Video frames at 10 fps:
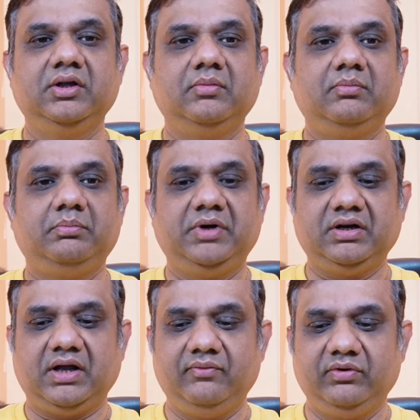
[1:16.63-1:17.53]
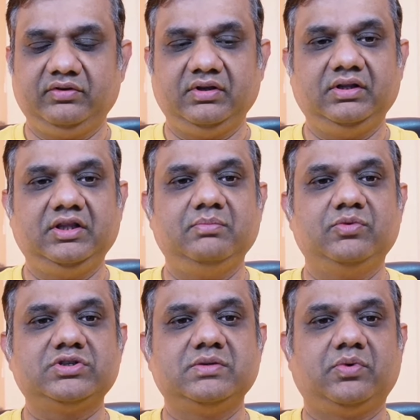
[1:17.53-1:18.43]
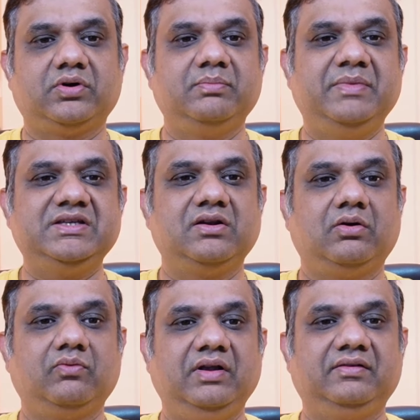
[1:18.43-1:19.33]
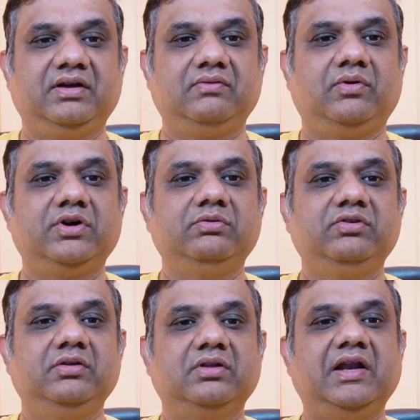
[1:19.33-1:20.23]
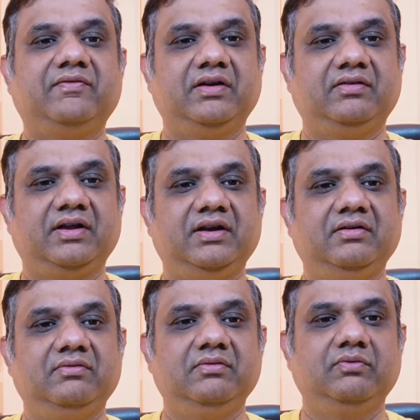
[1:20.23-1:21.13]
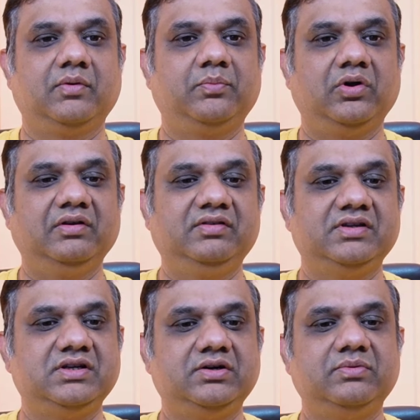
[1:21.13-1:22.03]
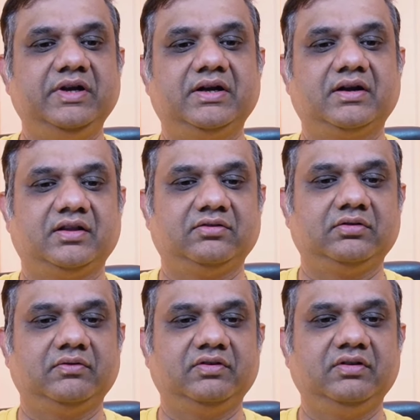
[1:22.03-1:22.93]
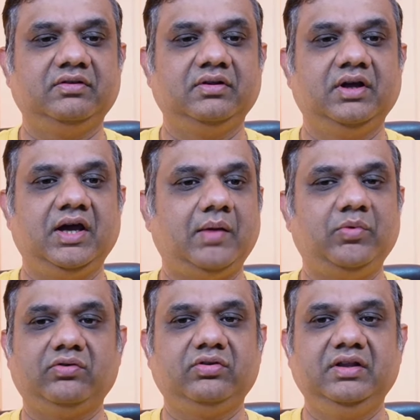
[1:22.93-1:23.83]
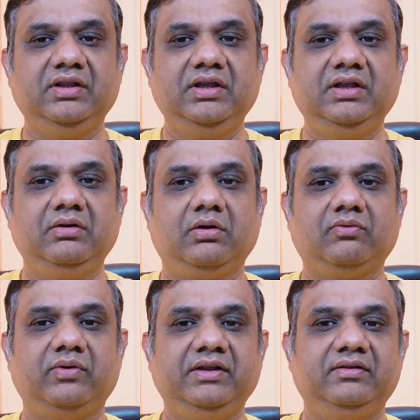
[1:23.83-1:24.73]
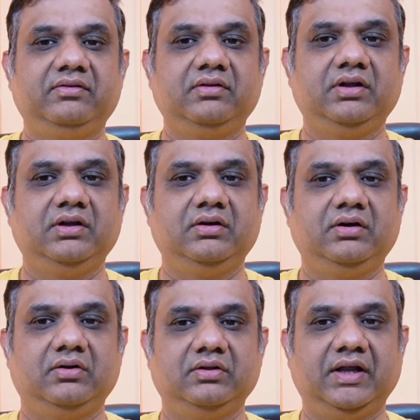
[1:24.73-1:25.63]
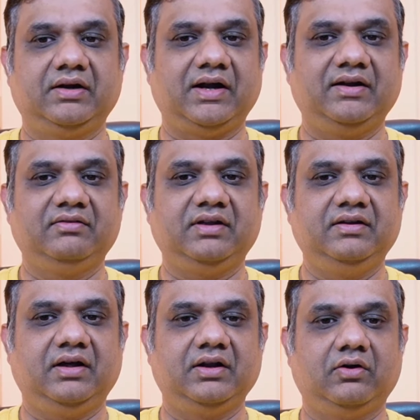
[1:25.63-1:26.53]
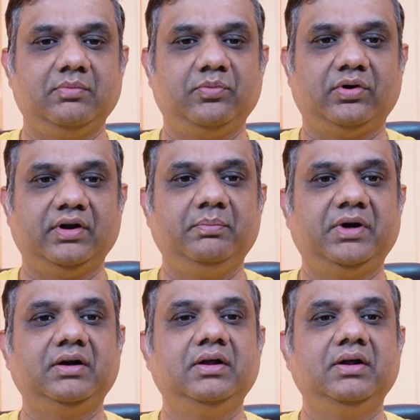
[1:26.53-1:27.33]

But I would say the most important major log files are what you see on the left hand side, from policy agent to data transfer services. I'm not saying the log files on that right hand side are not important, but